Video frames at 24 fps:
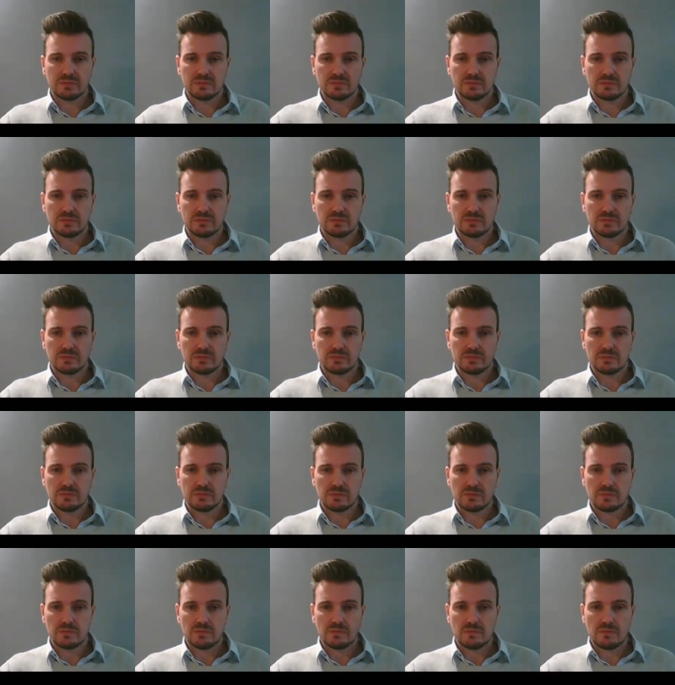
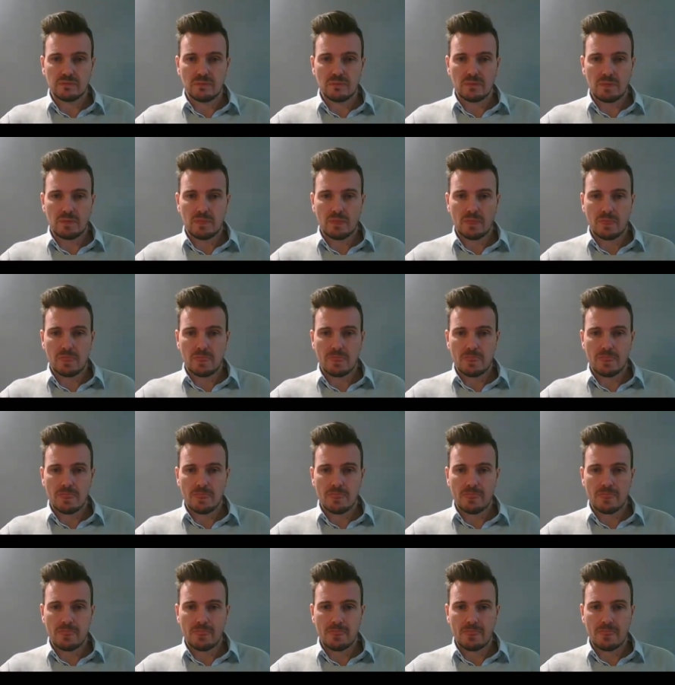
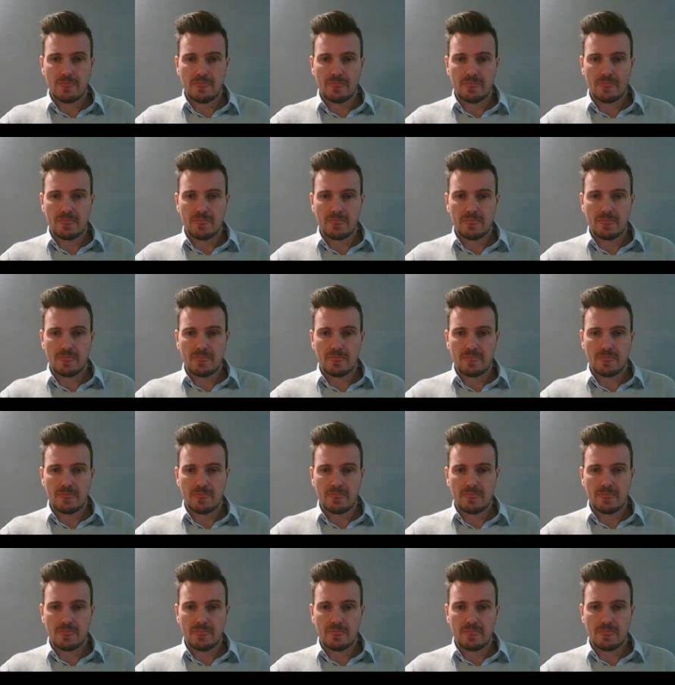No one is speaking in this clip.